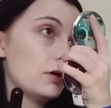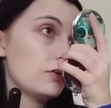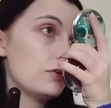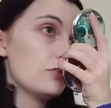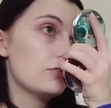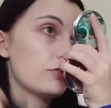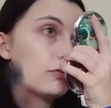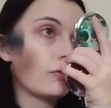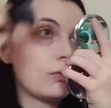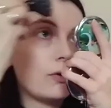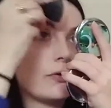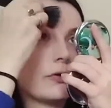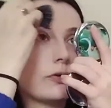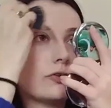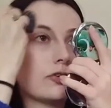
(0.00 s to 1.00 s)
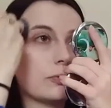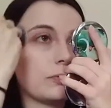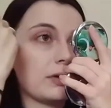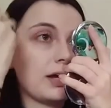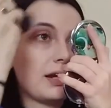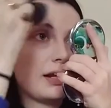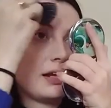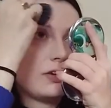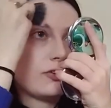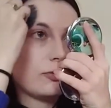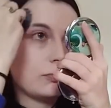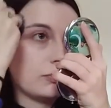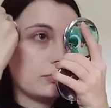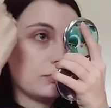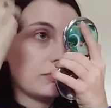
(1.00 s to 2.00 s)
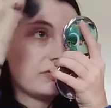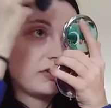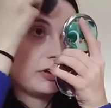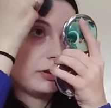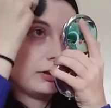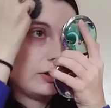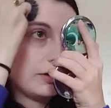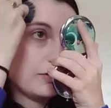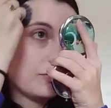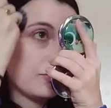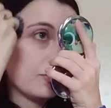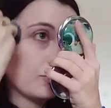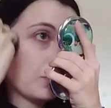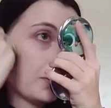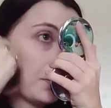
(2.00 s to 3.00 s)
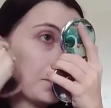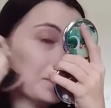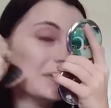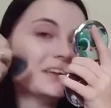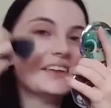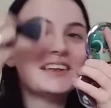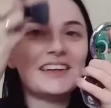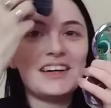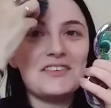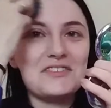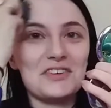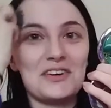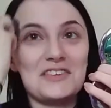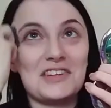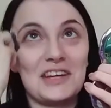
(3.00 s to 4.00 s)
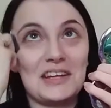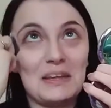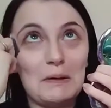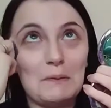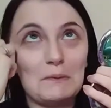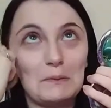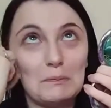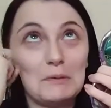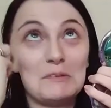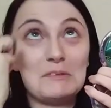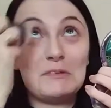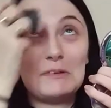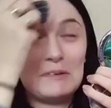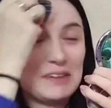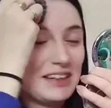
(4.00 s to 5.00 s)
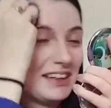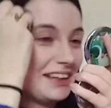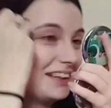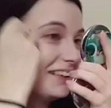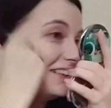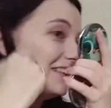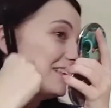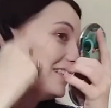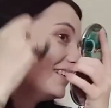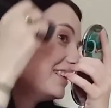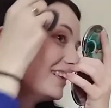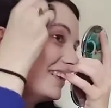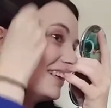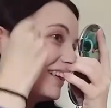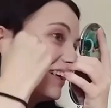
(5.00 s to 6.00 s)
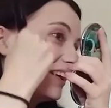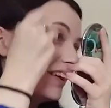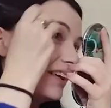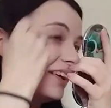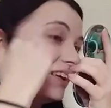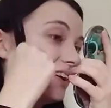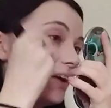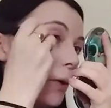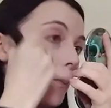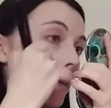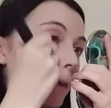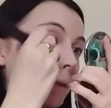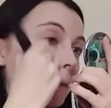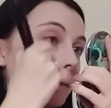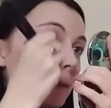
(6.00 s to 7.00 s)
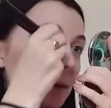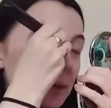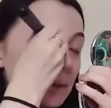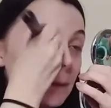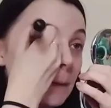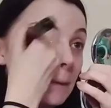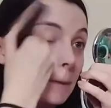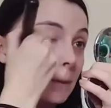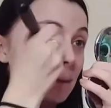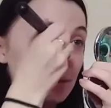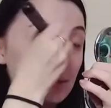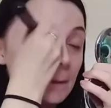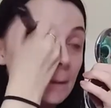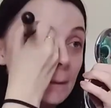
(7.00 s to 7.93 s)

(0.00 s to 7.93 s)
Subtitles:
It's done quite a good job of getting it into more fine lines as well. I'm starting to get those on my forehead now. Perks are being 24.